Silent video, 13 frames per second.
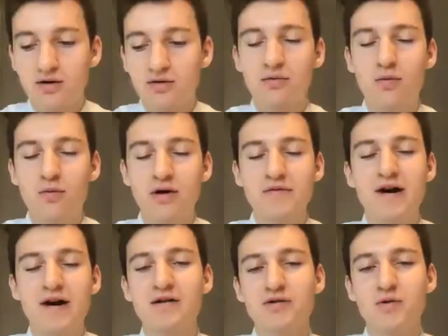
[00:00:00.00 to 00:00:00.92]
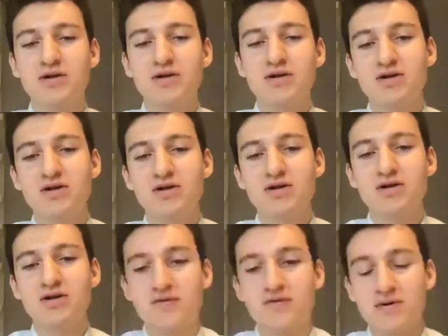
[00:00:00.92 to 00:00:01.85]
one final question then
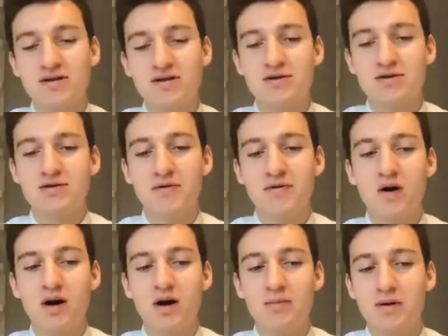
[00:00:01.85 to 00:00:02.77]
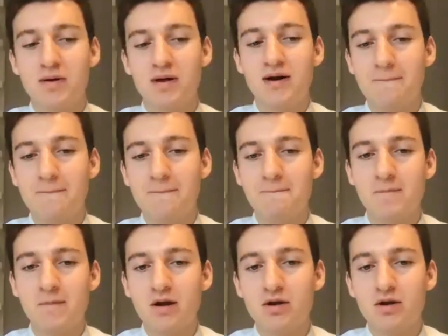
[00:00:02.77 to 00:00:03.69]
to wrap this interview up.
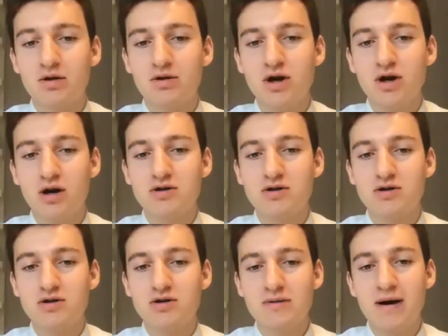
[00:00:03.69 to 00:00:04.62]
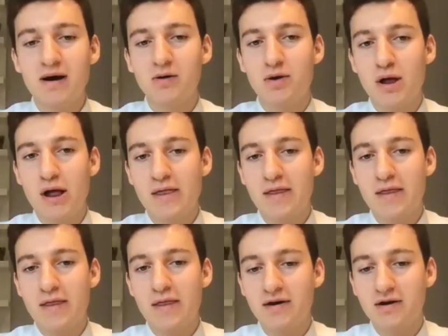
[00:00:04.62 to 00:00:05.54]
Talk to me about
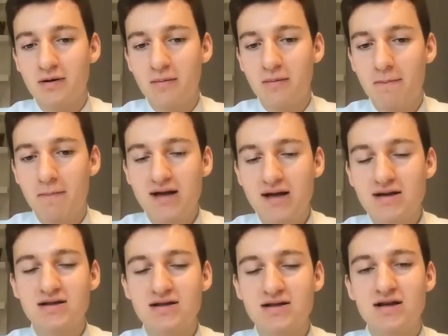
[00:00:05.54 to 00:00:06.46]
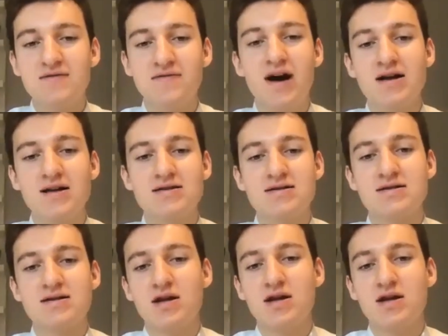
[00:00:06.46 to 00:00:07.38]
the best
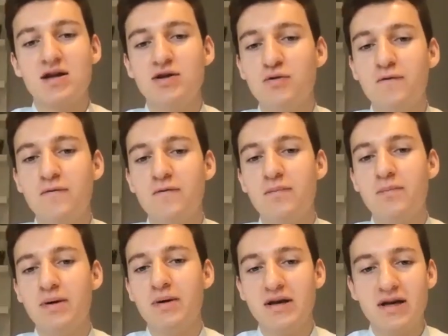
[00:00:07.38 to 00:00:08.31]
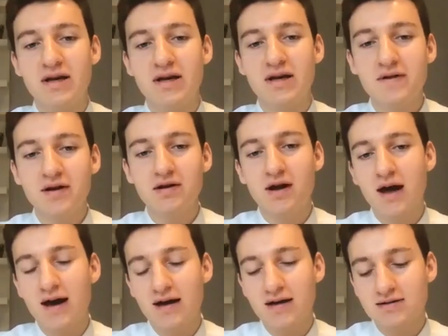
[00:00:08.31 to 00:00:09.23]
advice that you've been
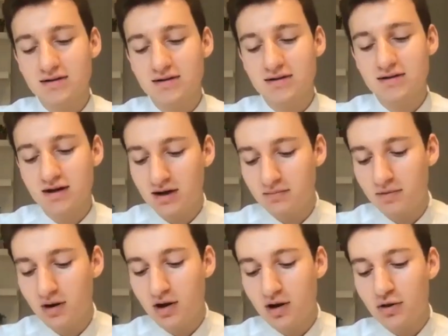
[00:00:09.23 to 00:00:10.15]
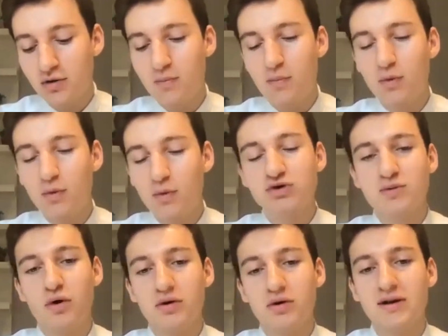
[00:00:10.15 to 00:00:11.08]
given, and the
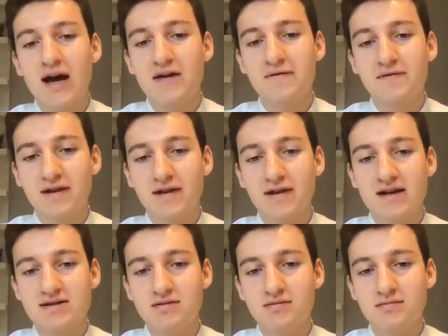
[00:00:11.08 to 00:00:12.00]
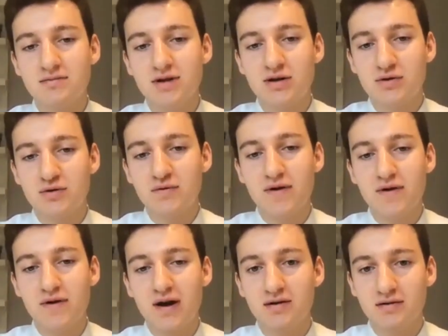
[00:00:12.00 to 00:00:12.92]
most important life lesson that
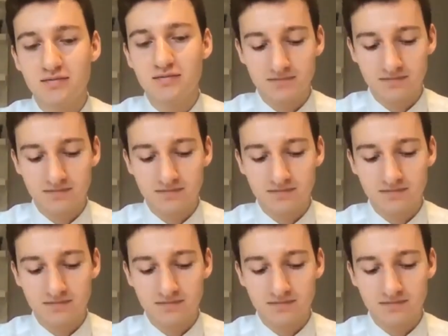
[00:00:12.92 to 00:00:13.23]
you've had?